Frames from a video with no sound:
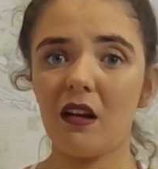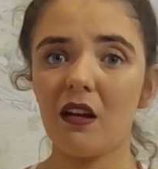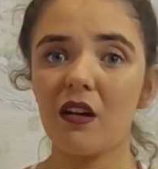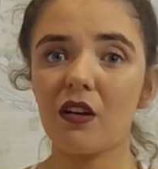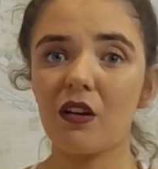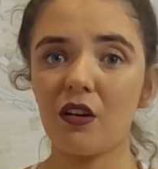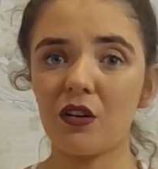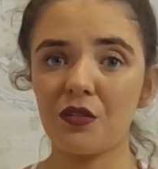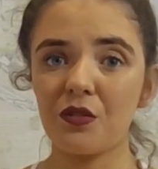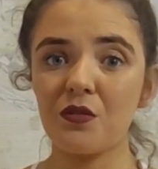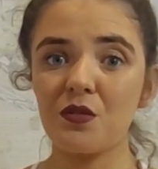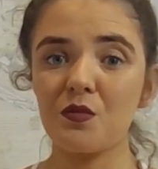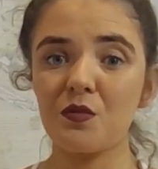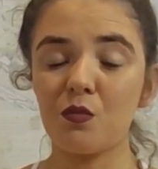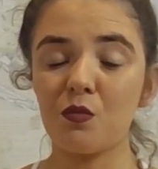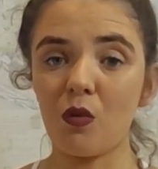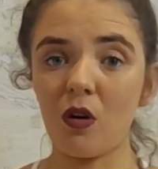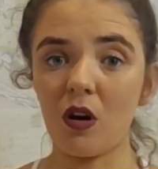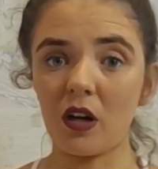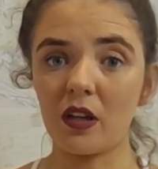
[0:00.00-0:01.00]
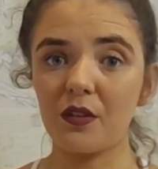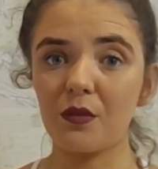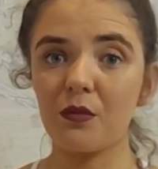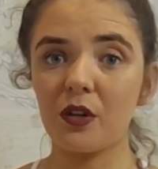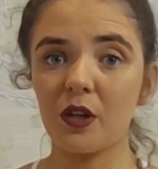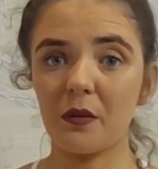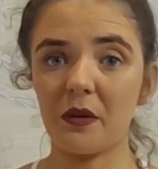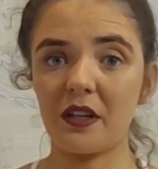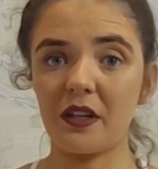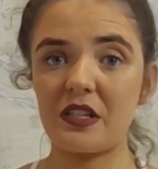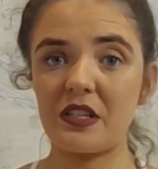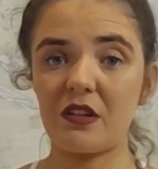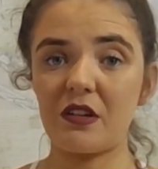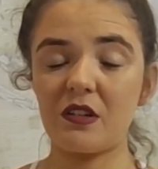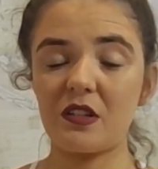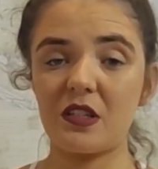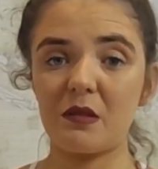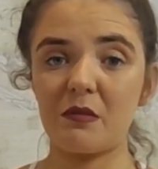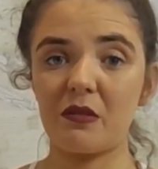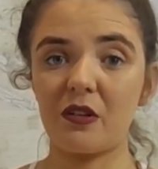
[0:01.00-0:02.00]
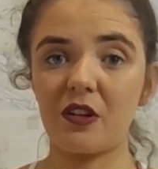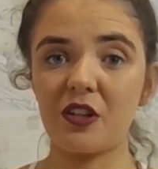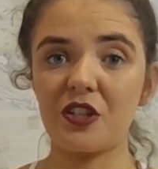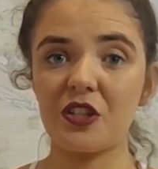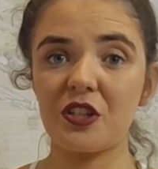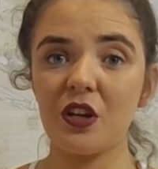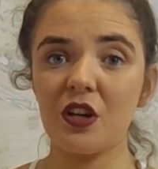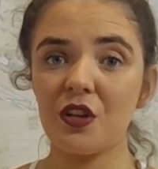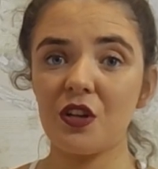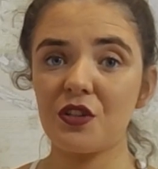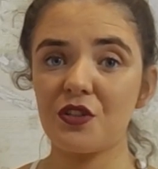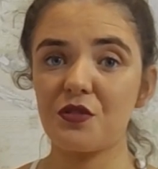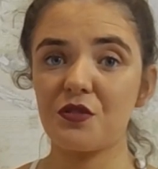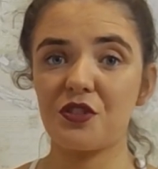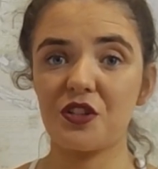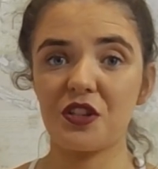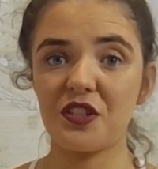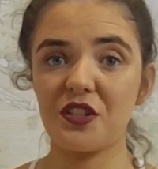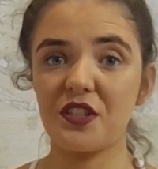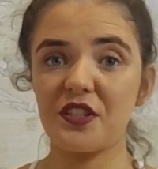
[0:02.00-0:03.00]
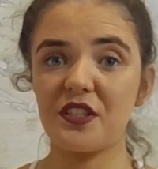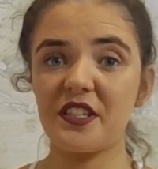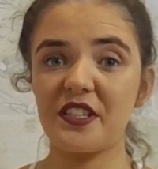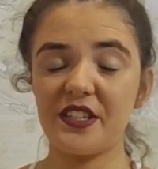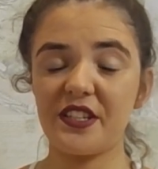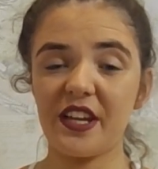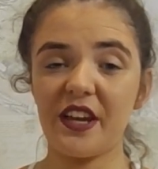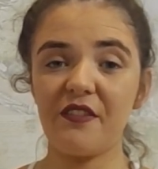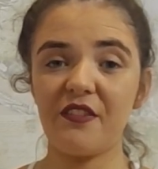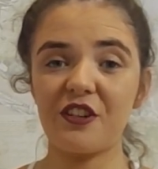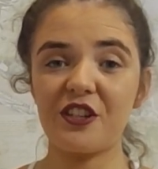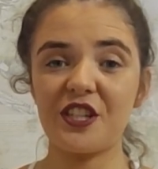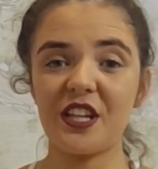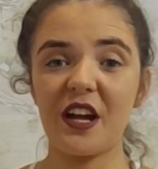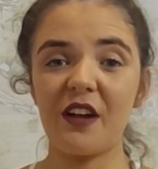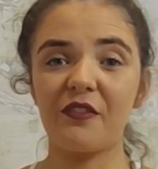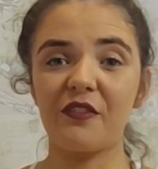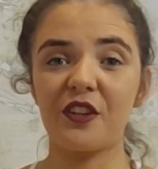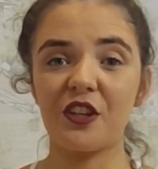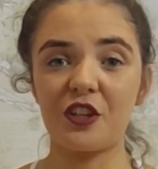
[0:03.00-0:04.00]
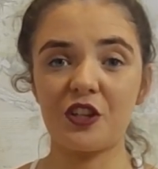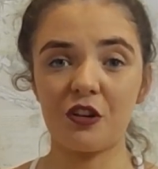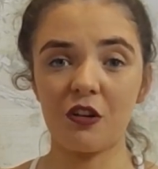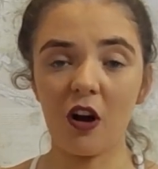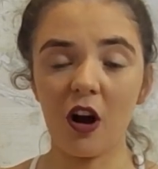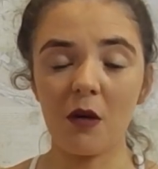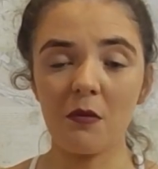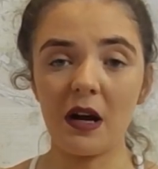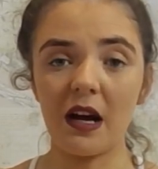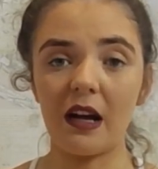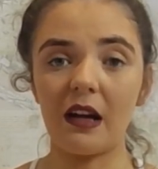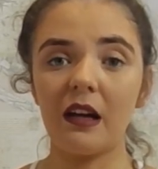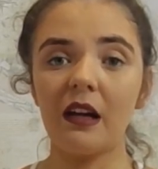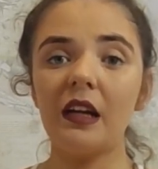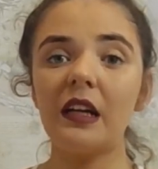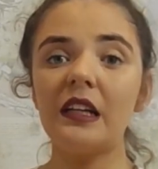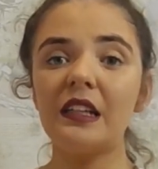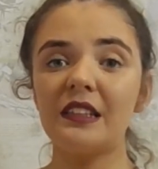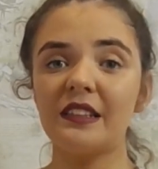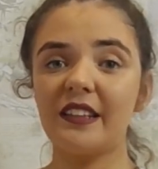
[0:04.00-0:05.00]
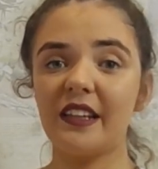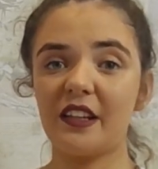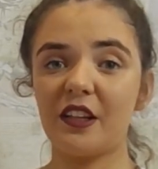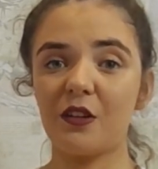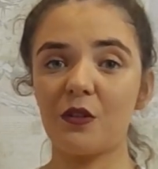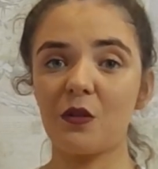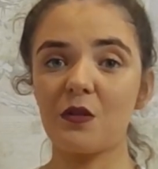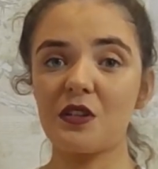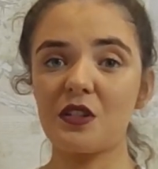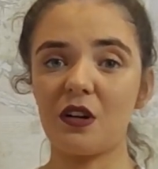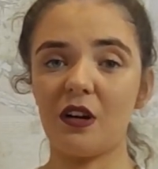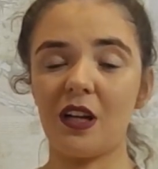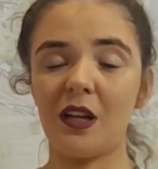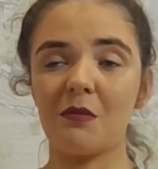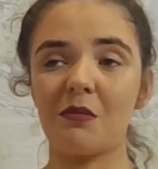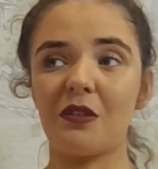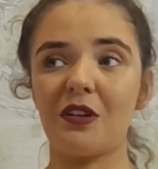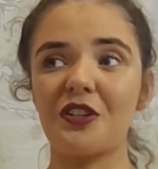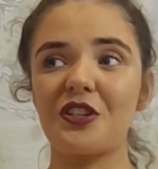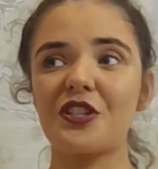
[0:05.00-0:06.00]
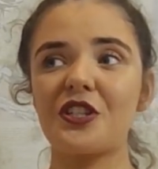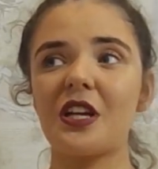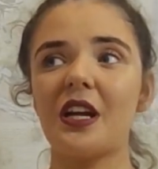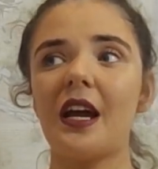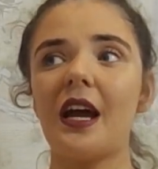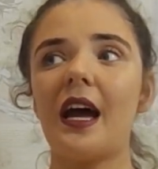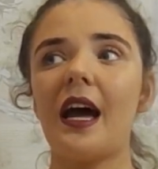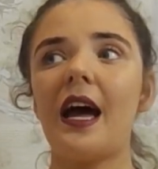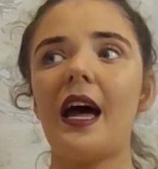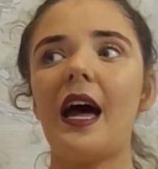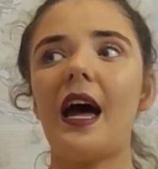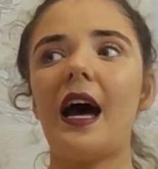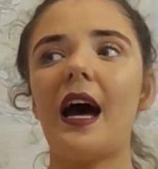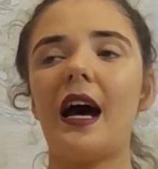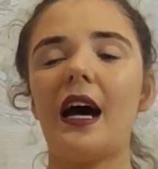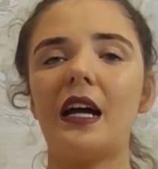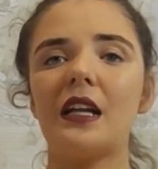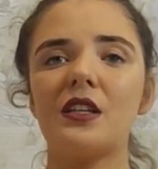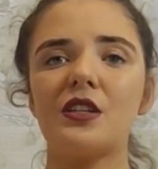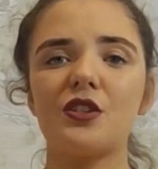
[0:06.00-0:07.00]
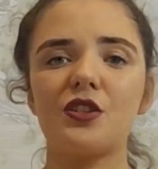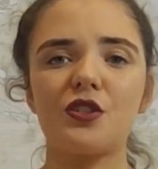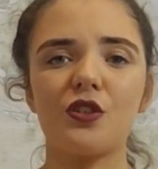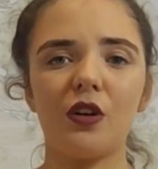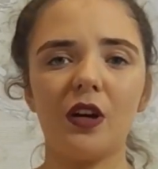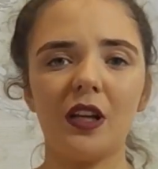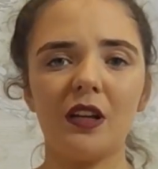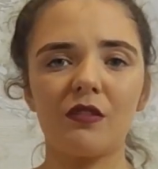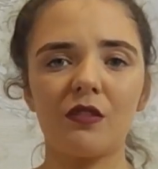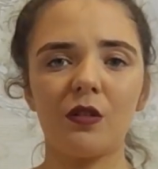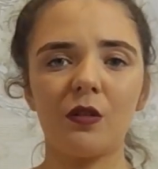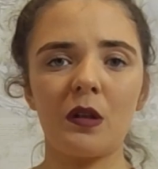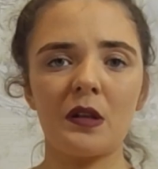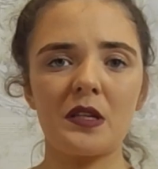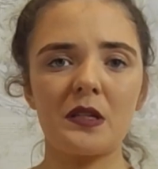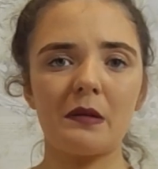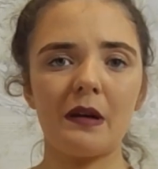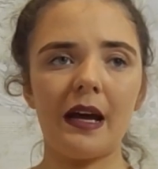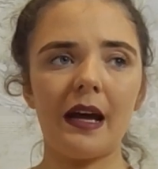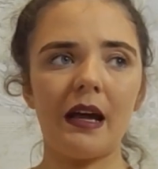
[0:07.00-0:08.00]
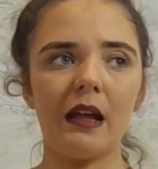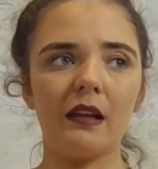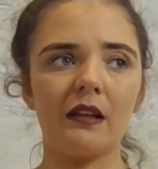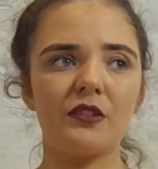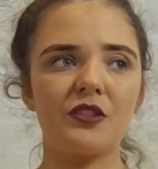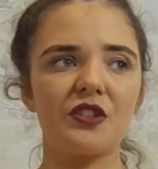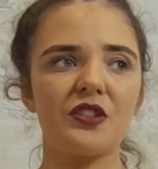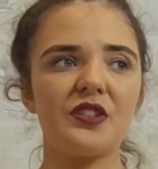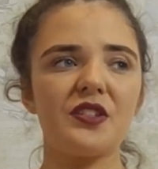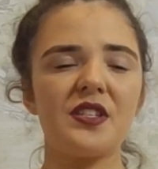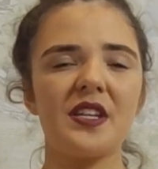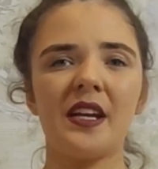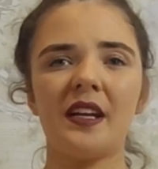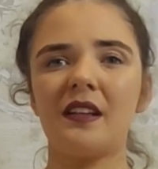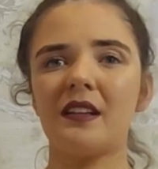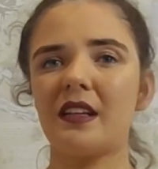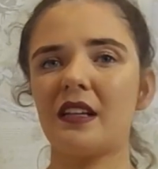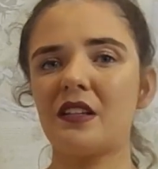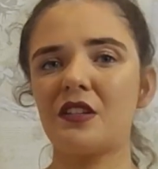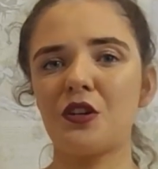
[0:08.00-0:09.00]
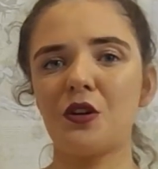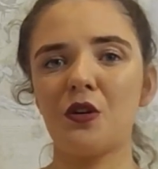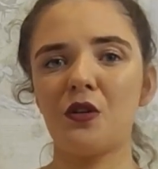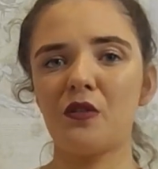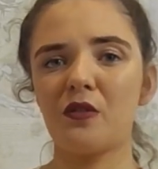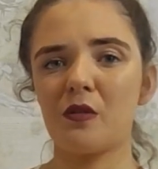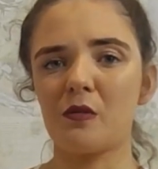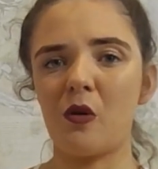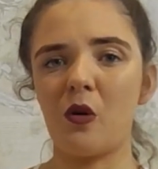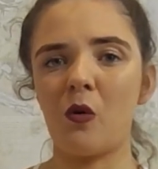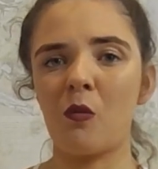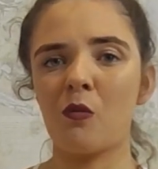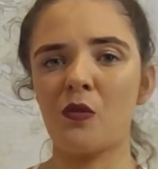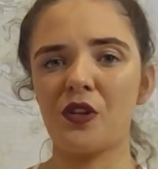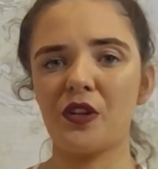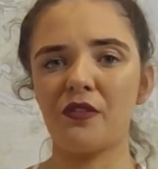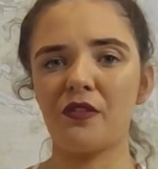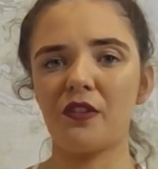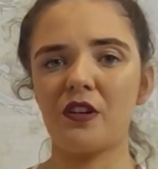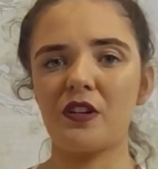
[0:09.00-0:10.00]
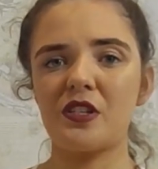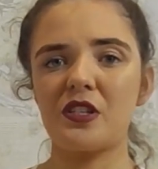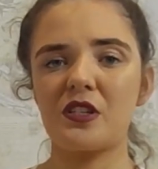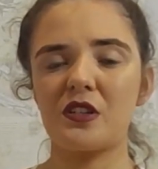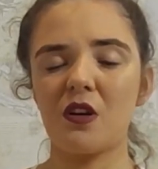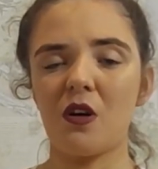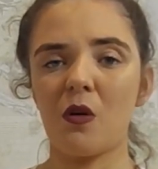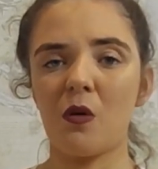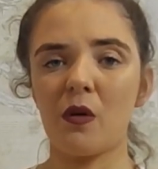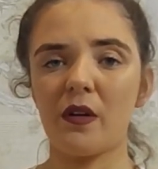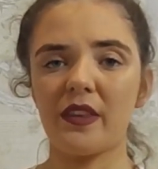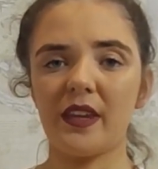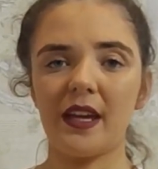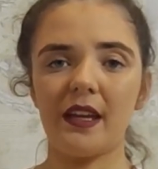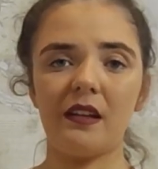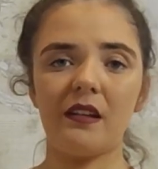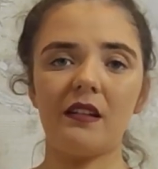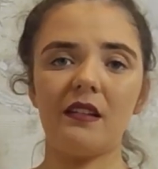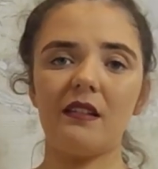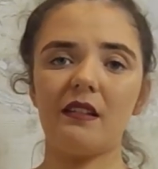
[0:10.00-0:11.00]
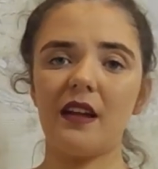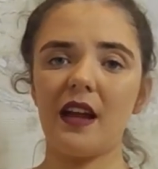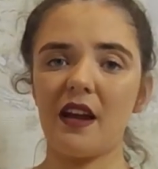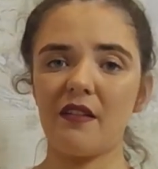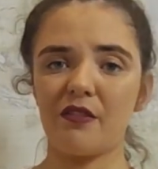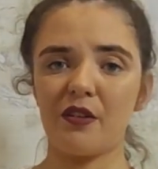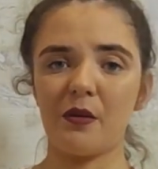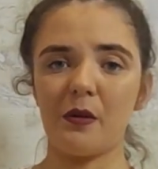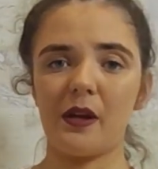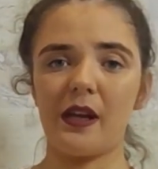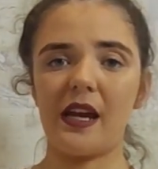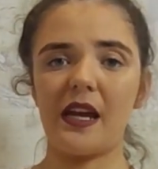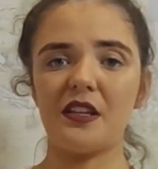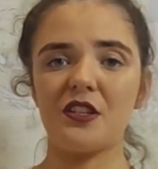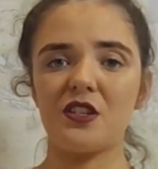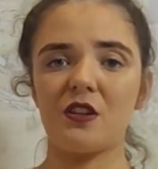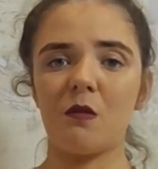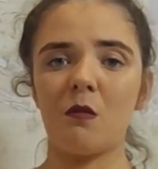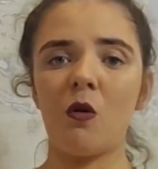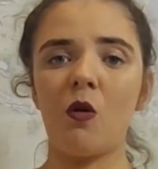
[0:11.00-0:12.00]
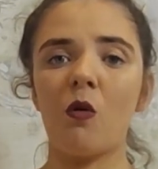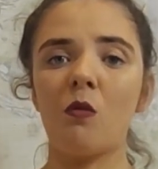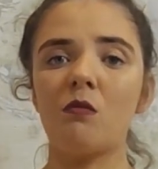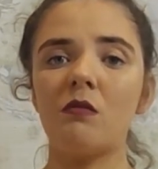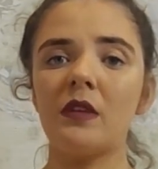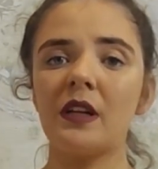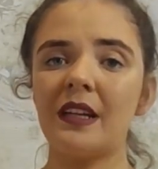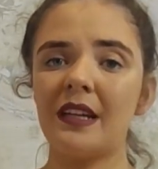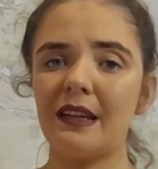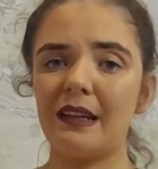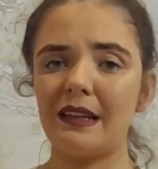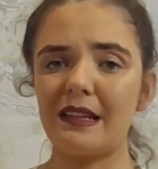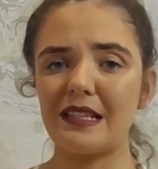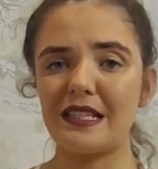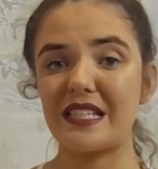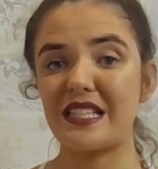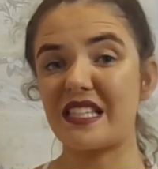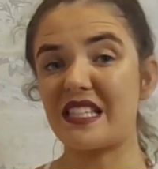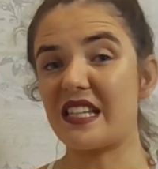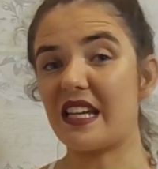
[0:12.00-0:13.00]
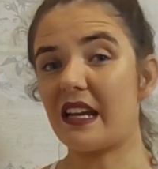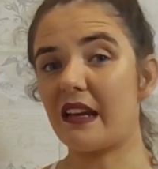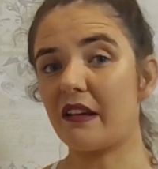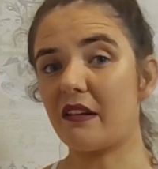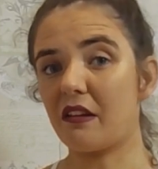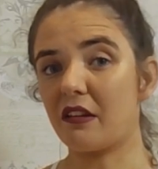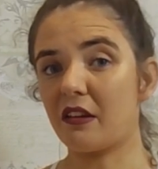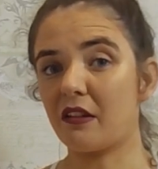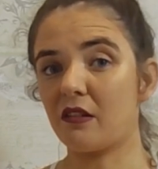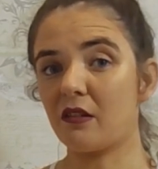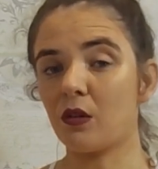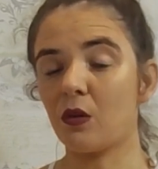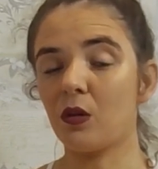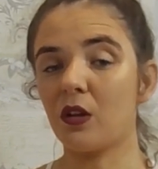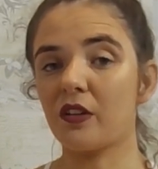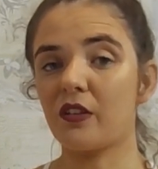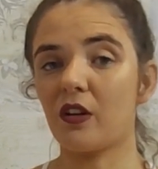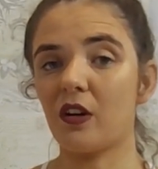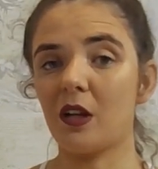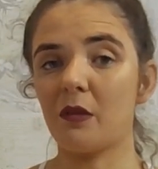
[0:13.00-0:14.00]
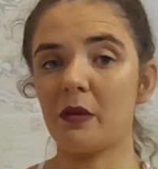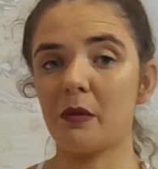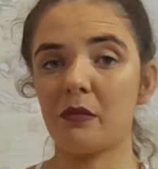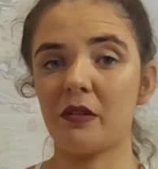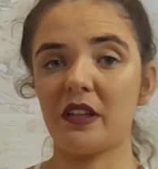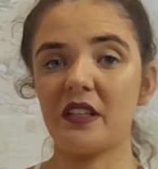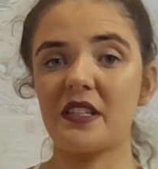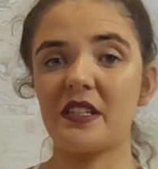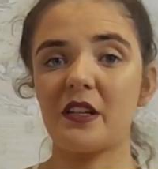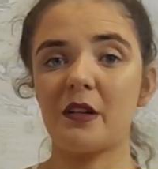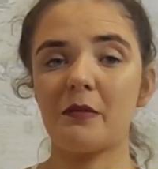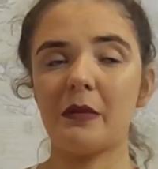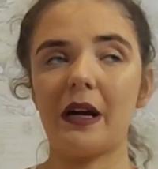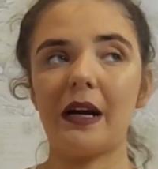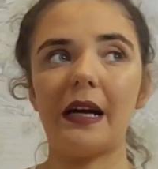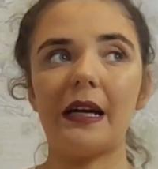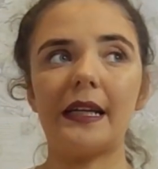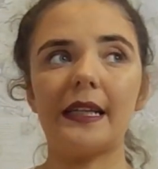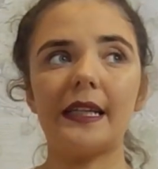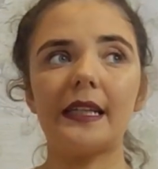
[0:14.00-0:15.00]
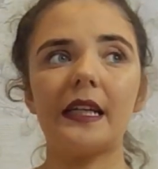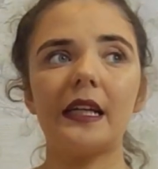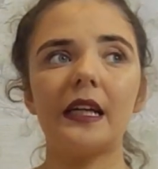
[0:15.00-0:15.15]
God knows what would come out stuck to the brush. So just to save yourself the trauma, take your own toilet brush and toilet roll as well. Just take the two from home when you first go, and then every weekend you come home, sneak another roll of toilet paper into your bag.